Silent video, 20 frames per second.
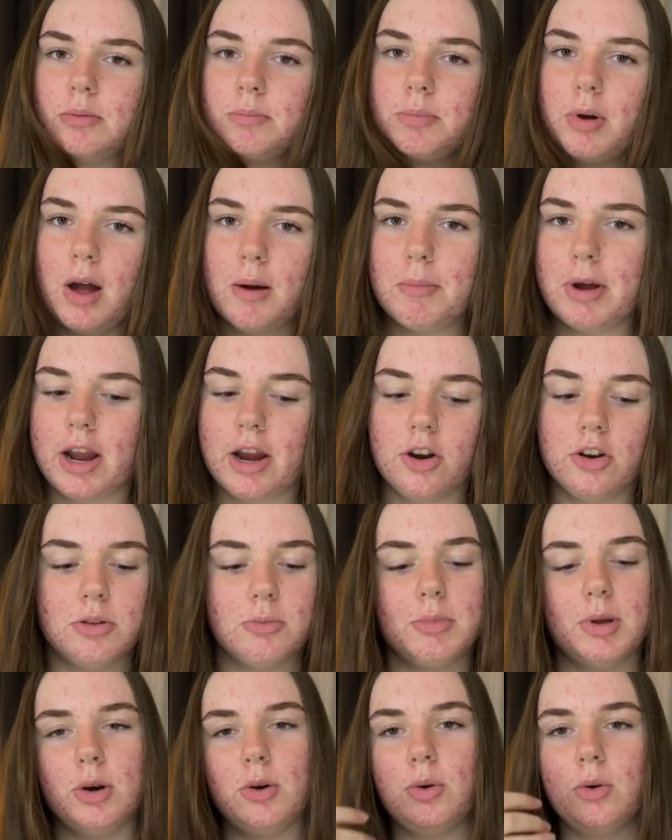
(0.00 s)
part my hair in the
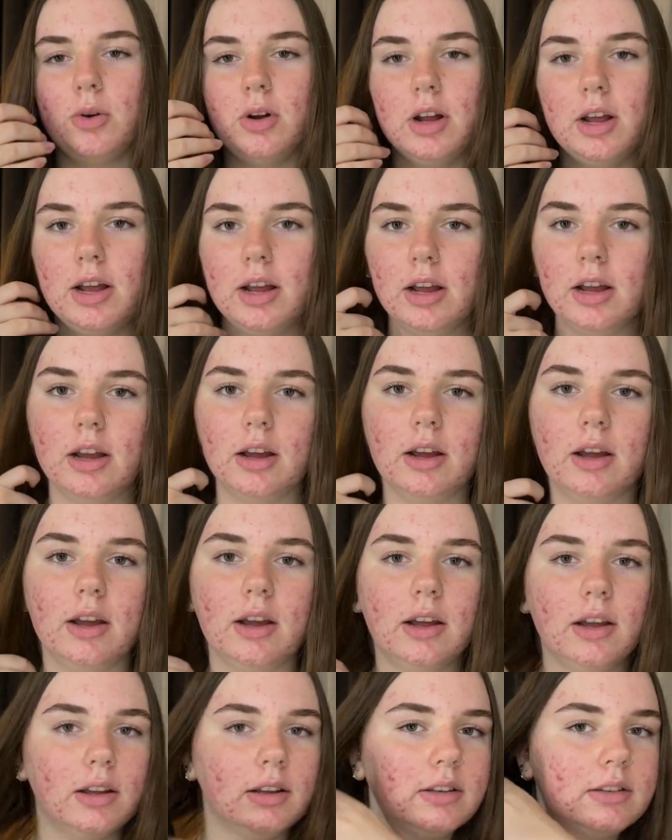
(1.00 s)
middle,
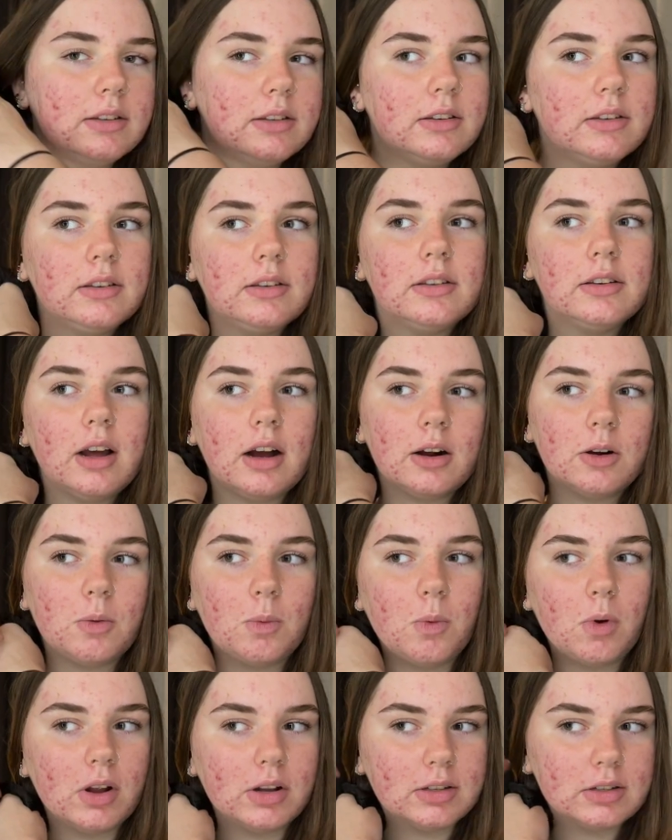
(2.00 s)
tuck
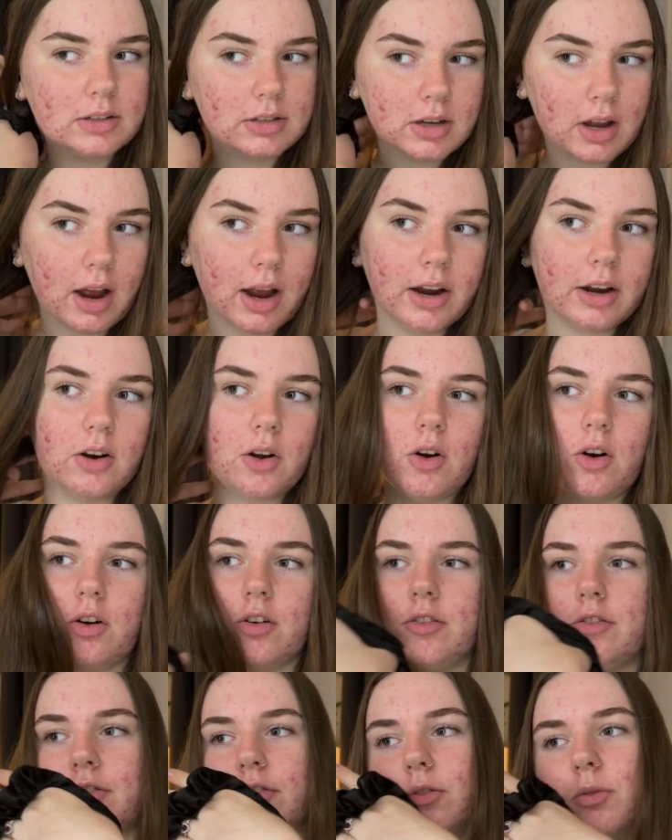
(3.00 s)
one side
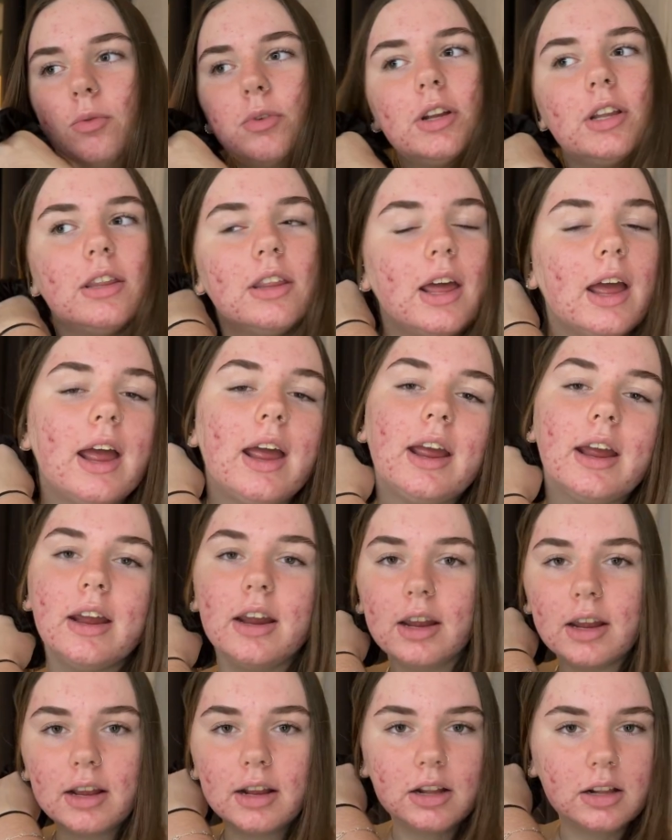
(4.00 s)
off with
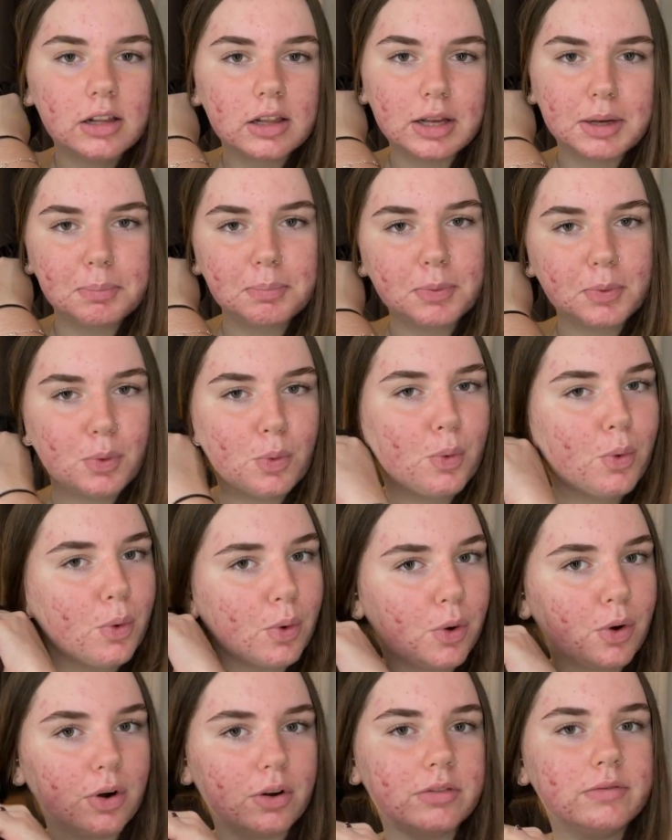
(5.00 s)
a clip
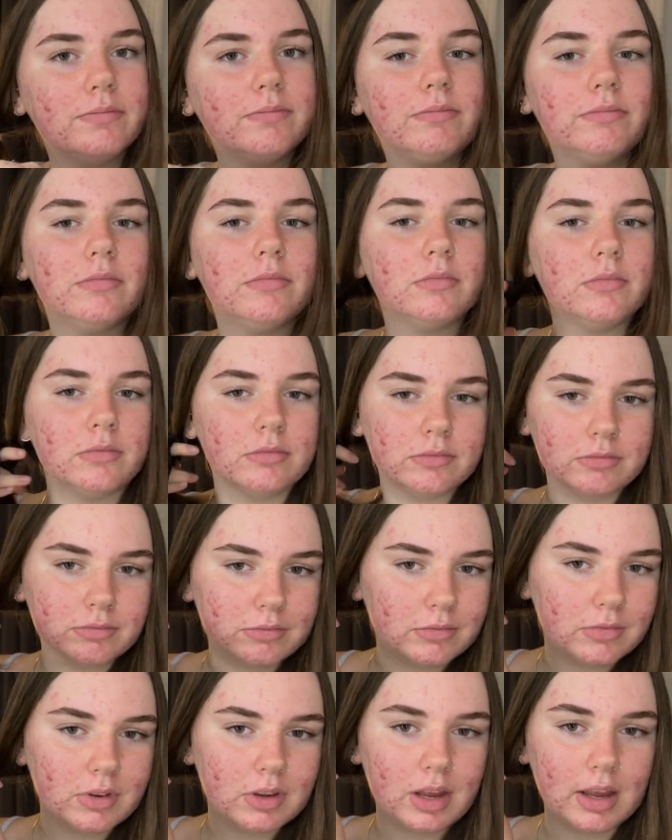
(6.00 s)
or
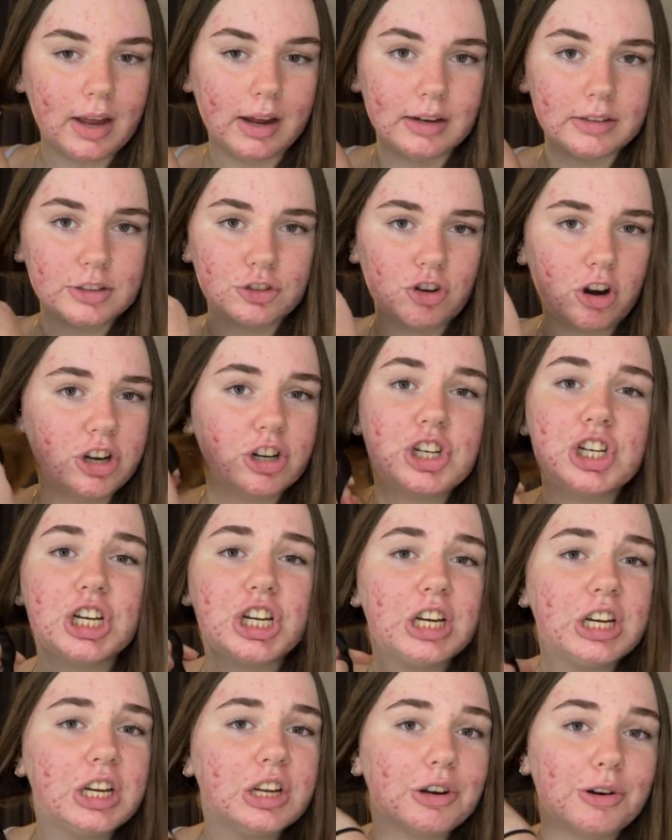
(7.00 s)
a
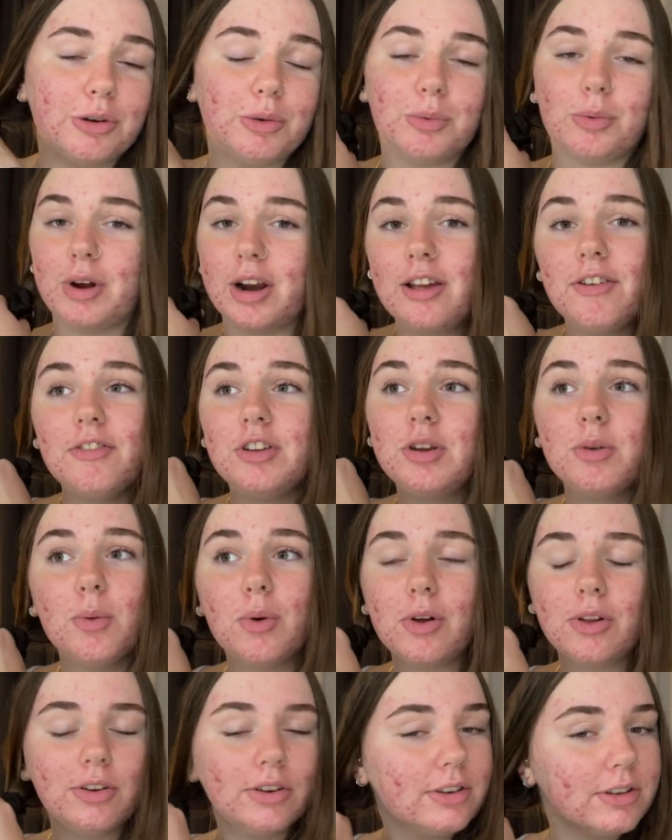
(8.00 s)
scrunchie or whatever you
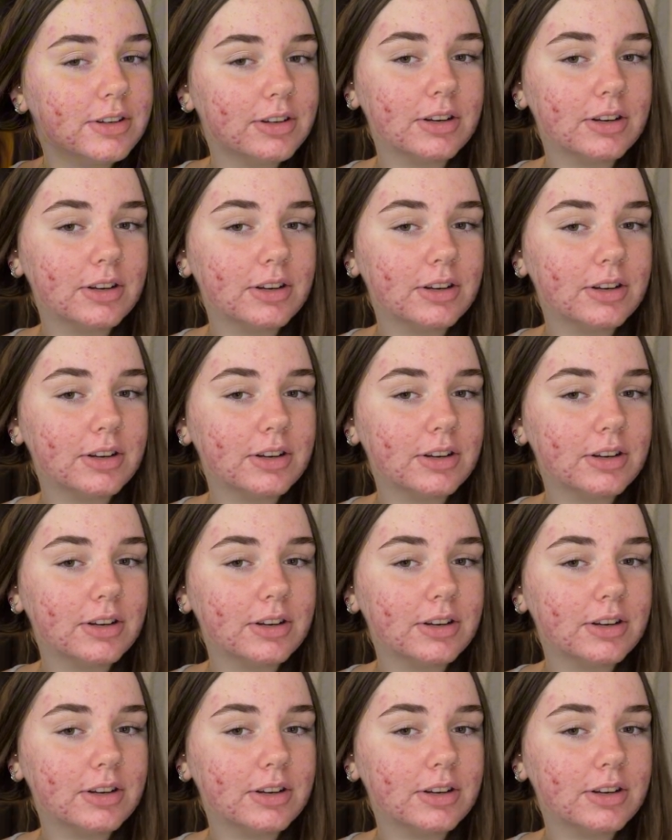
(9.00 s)
want,